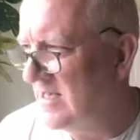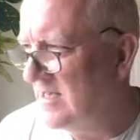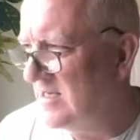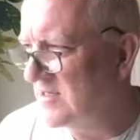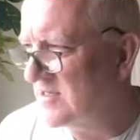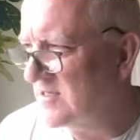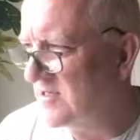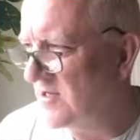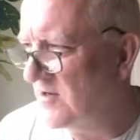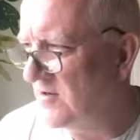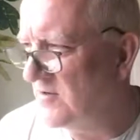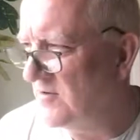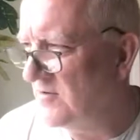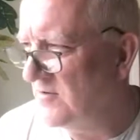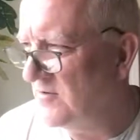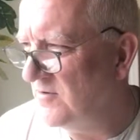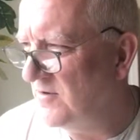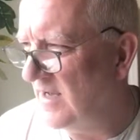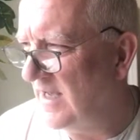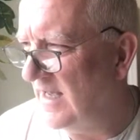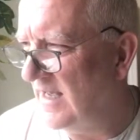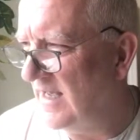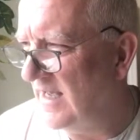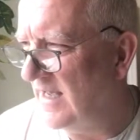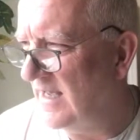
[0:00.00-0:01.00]
So
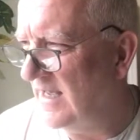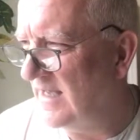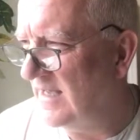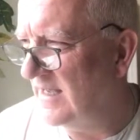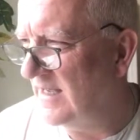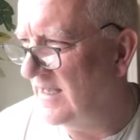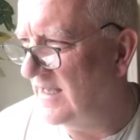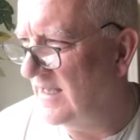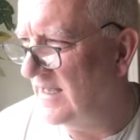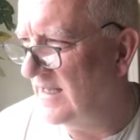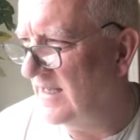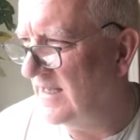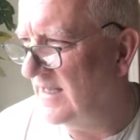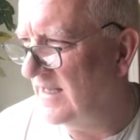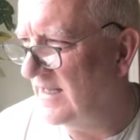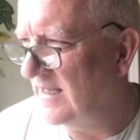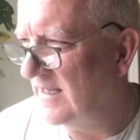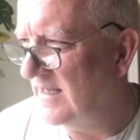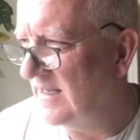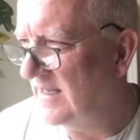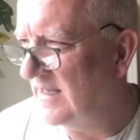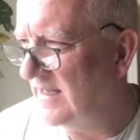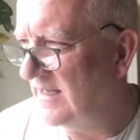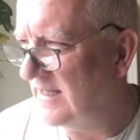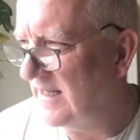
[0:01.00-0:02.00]

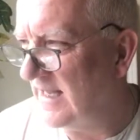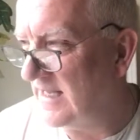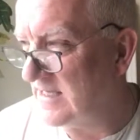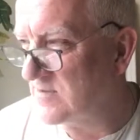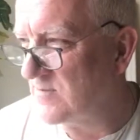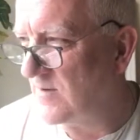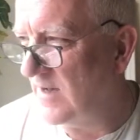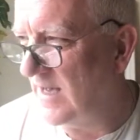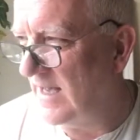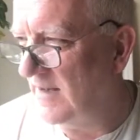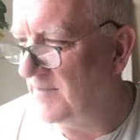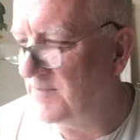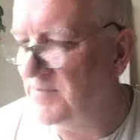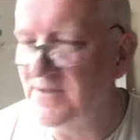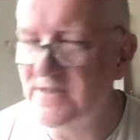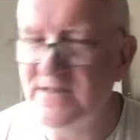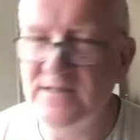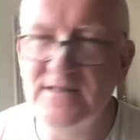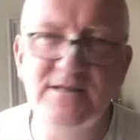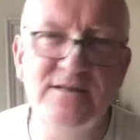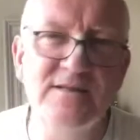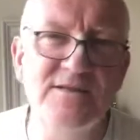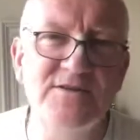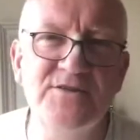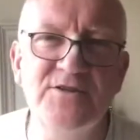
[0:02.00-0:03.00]
that's what happened,
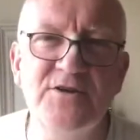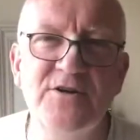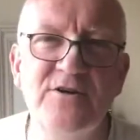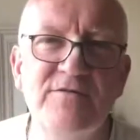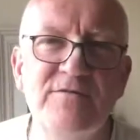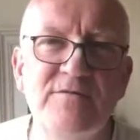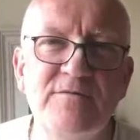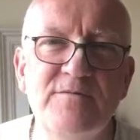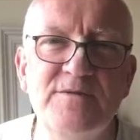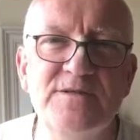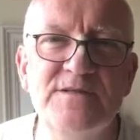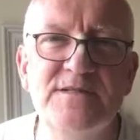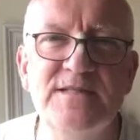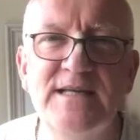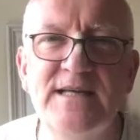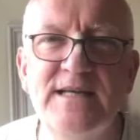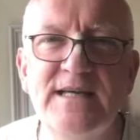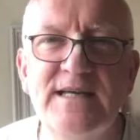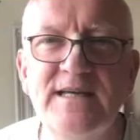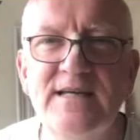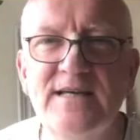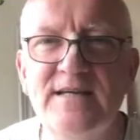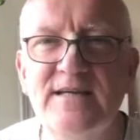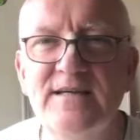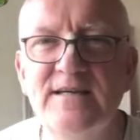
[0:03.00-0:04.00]
and the servant was
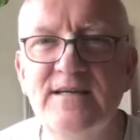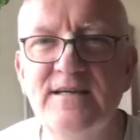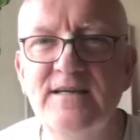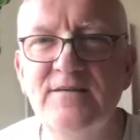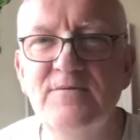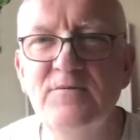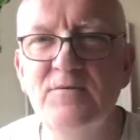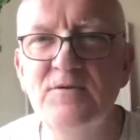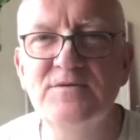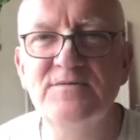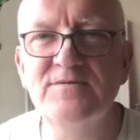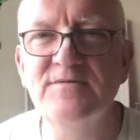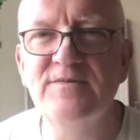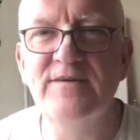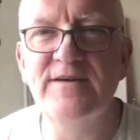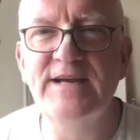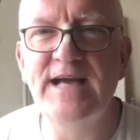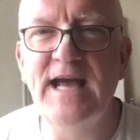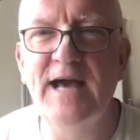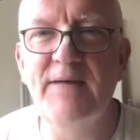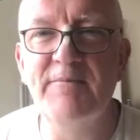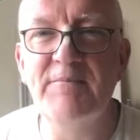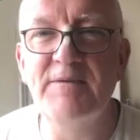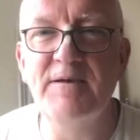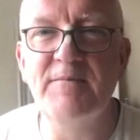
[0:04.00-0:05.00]
thinking, he wasn't very
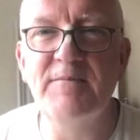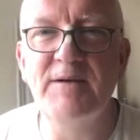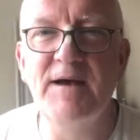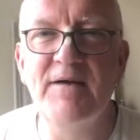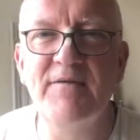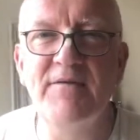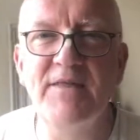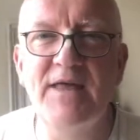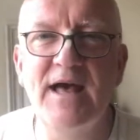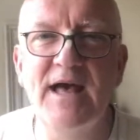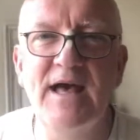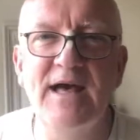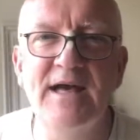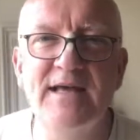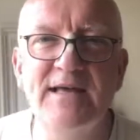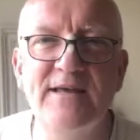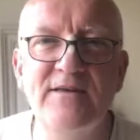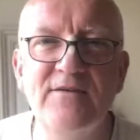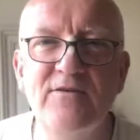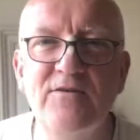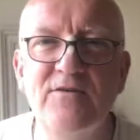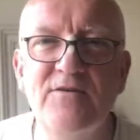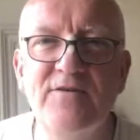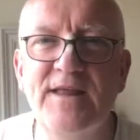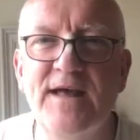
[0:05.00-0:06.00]
happy about that. He
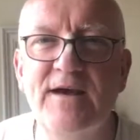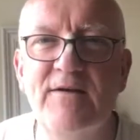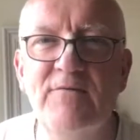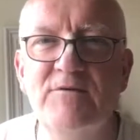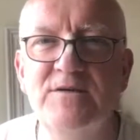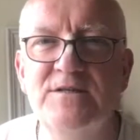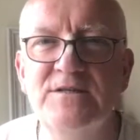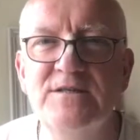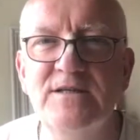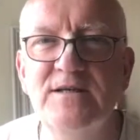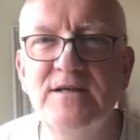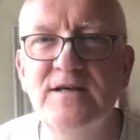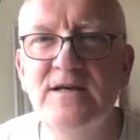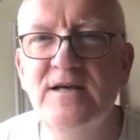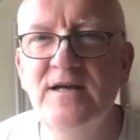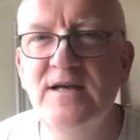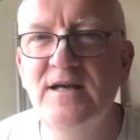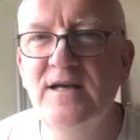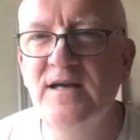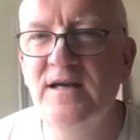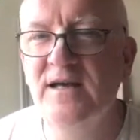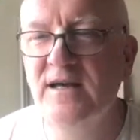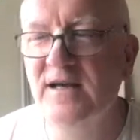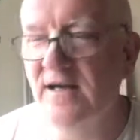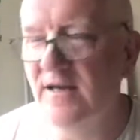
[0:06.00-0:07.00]
thought that was a
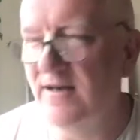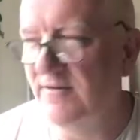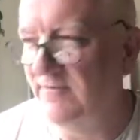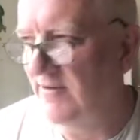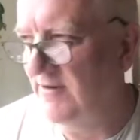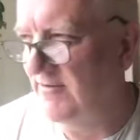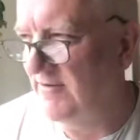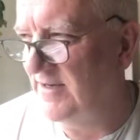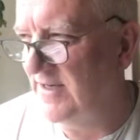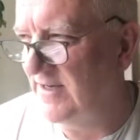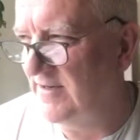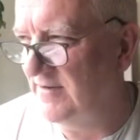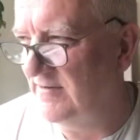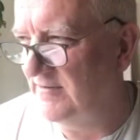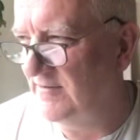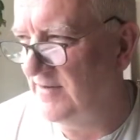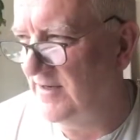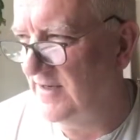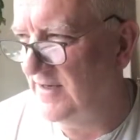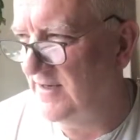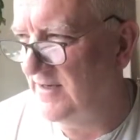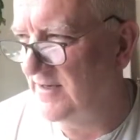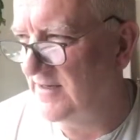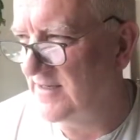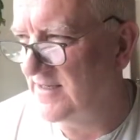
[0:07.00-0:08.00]
very
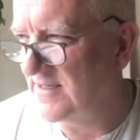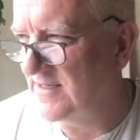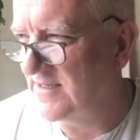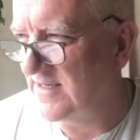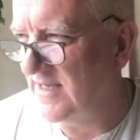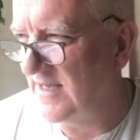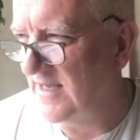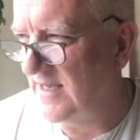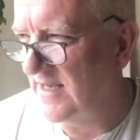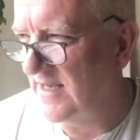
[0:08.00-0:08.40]
convenient